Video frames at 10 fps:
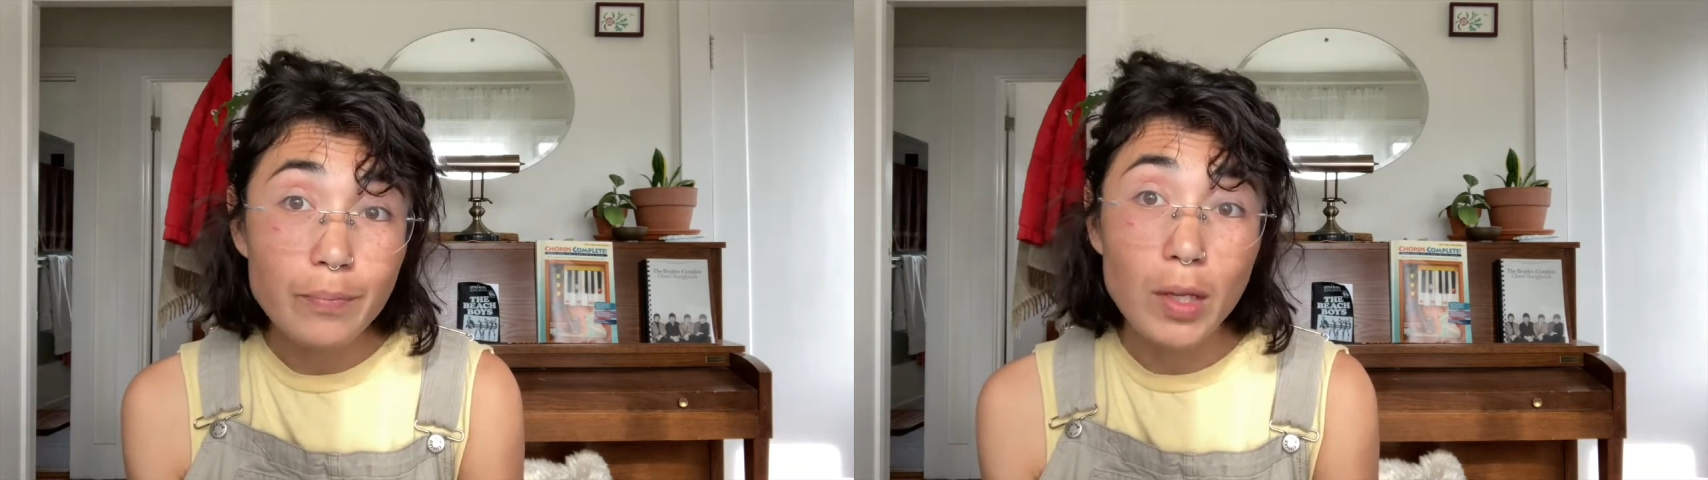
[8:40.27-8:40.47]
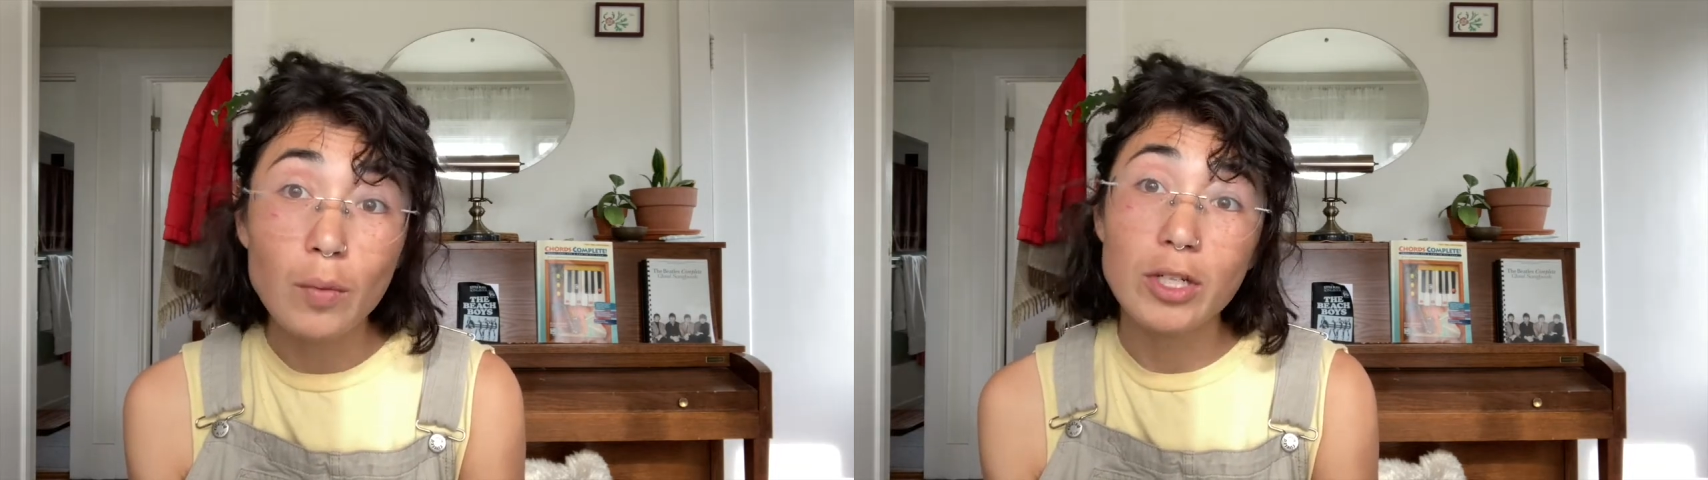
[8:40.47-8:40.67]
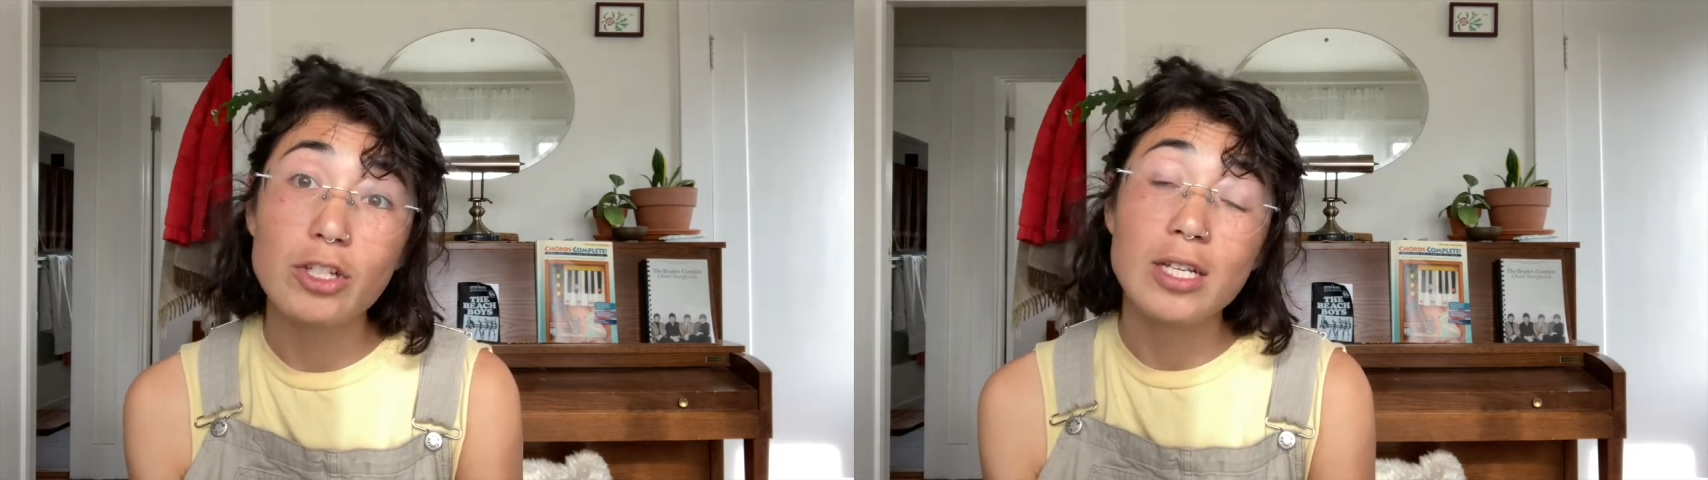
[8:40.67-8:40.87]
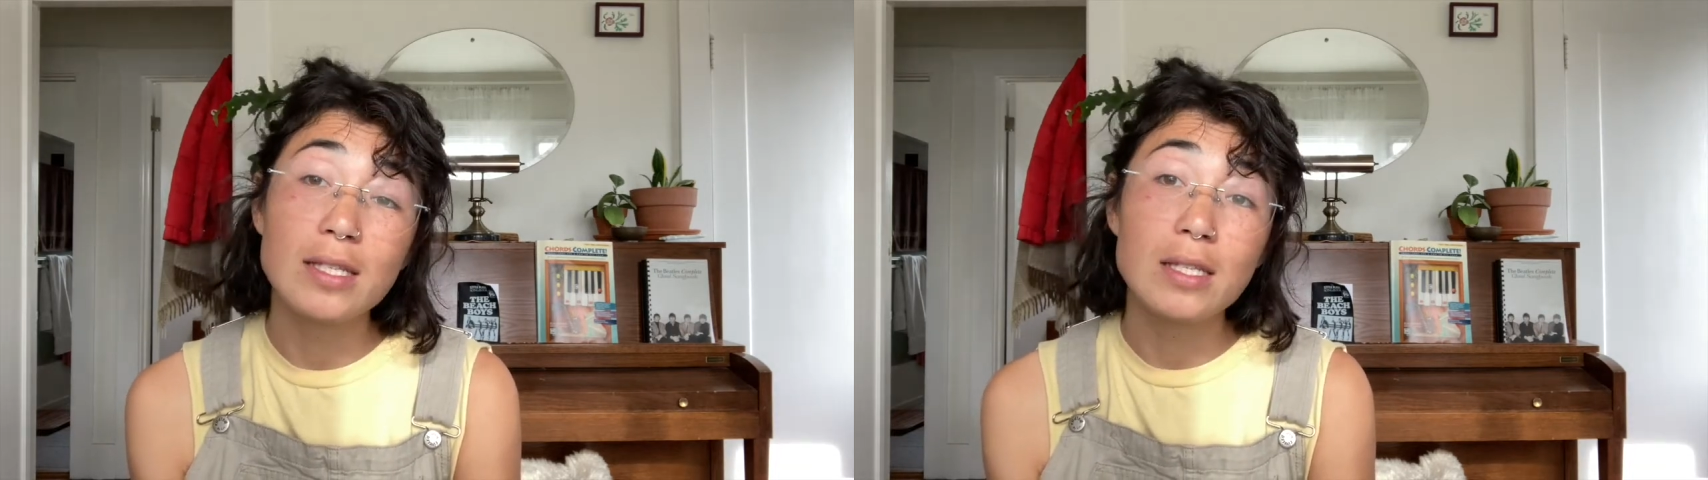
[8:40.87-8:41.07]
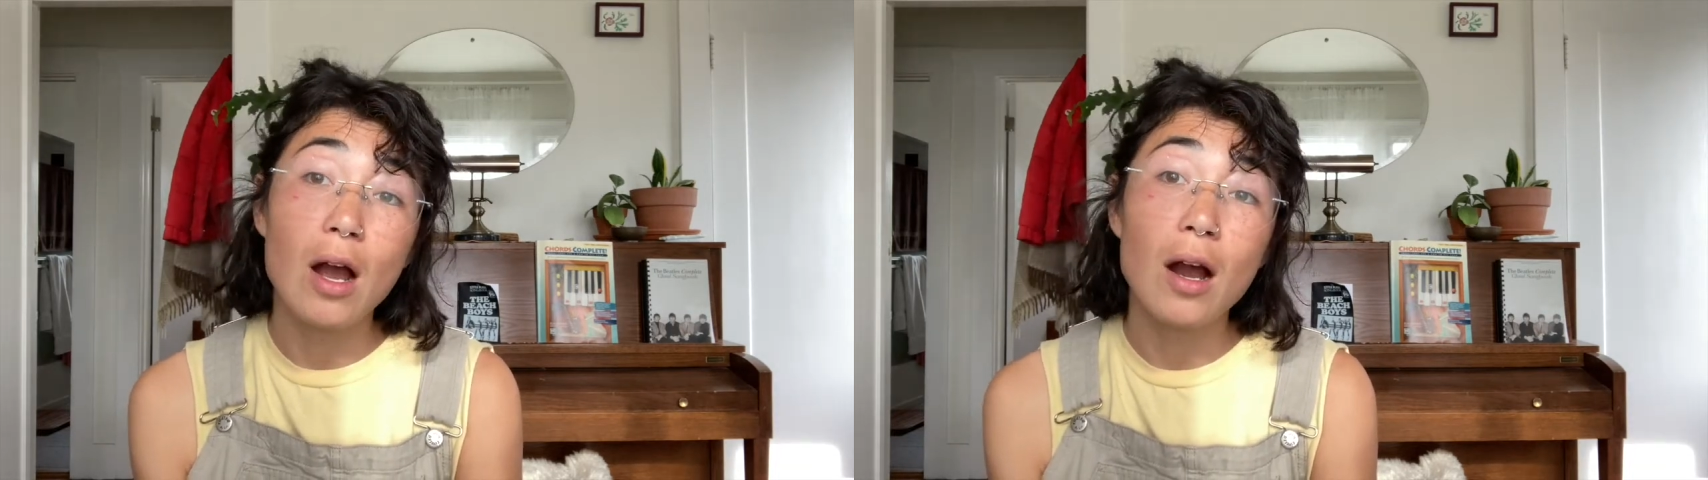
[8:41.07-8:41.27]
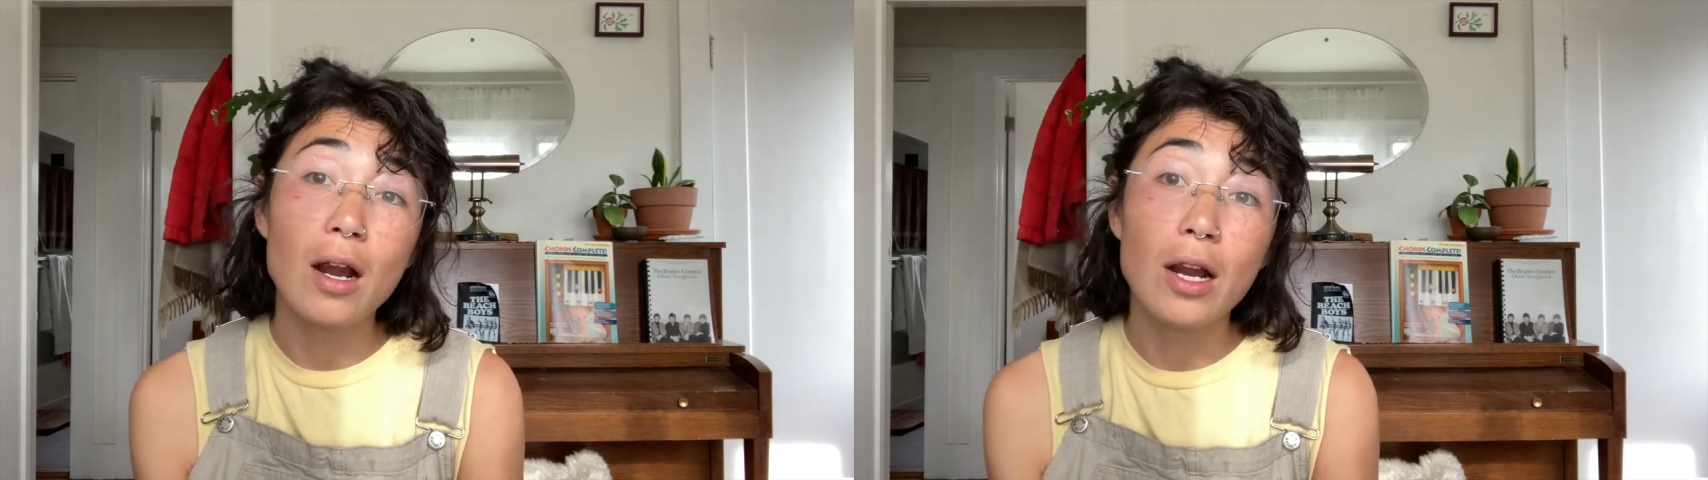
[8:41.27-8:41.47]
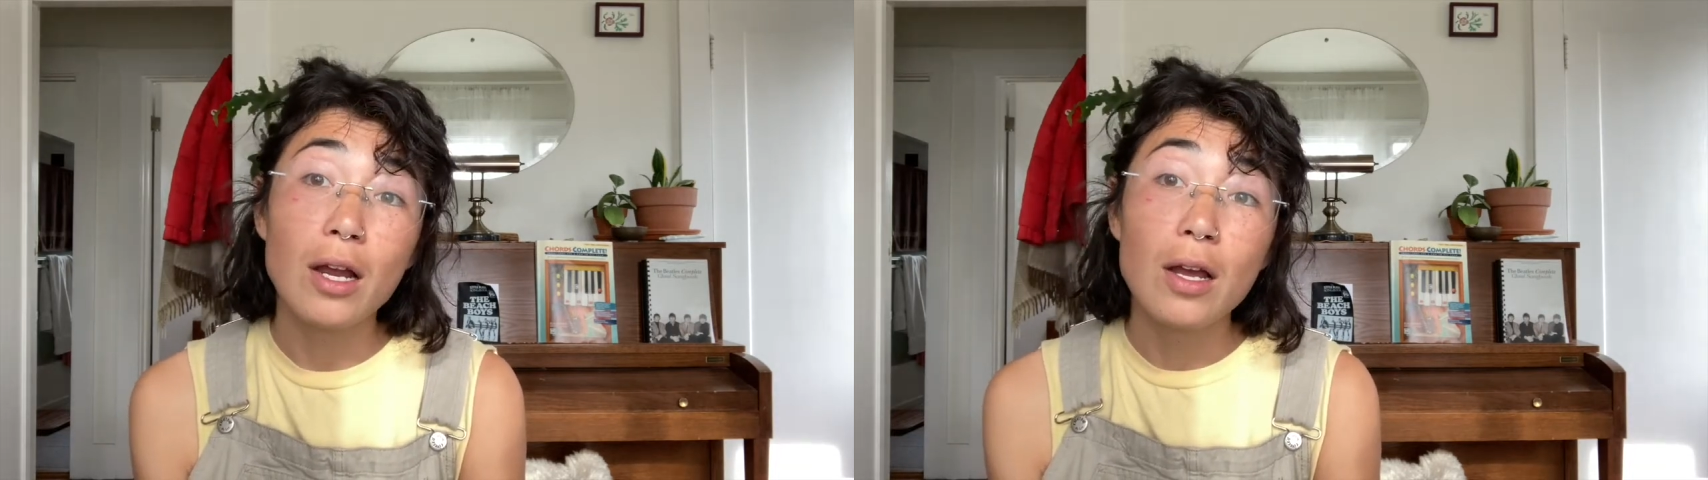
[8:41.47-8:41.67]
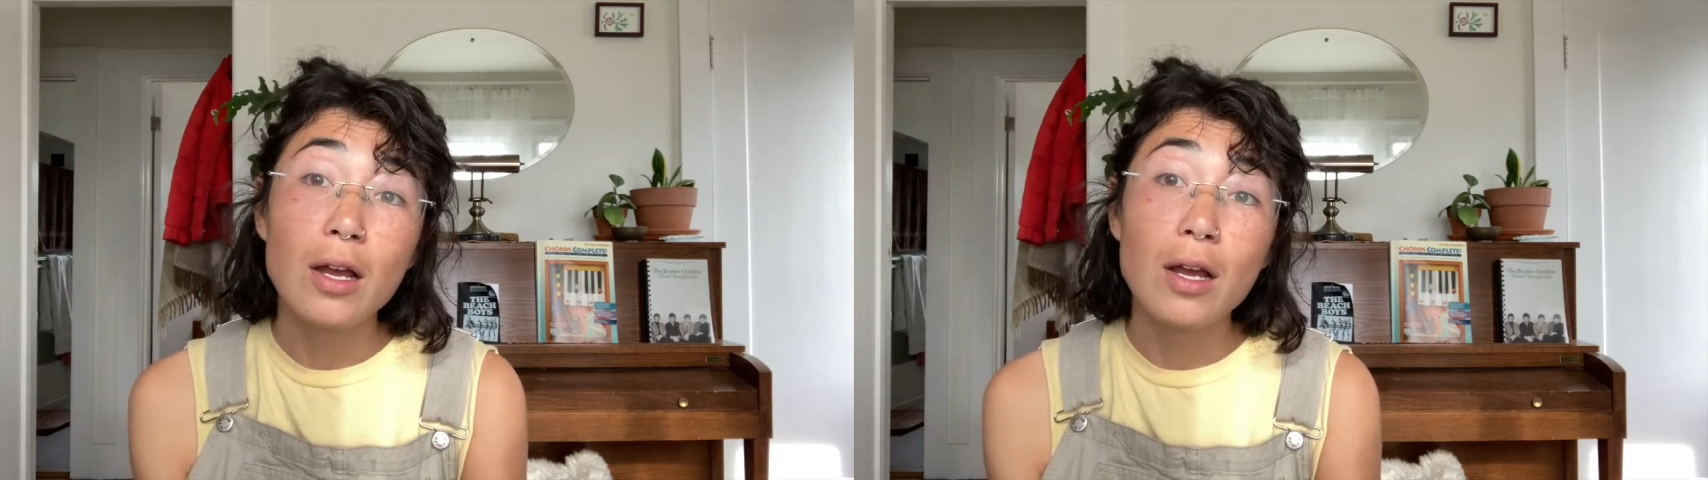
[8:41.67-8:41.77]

which is our